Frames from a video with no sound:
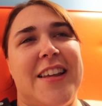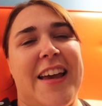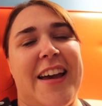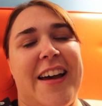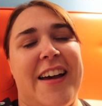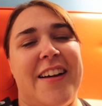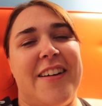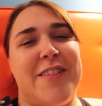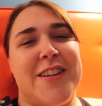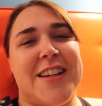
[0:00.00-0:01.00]
yeah,
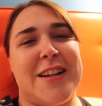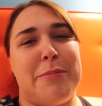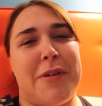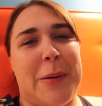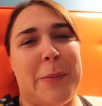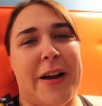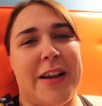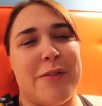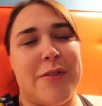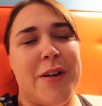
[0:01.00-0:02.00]
I've just had a
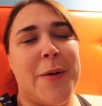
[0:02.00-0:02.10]
brainwave.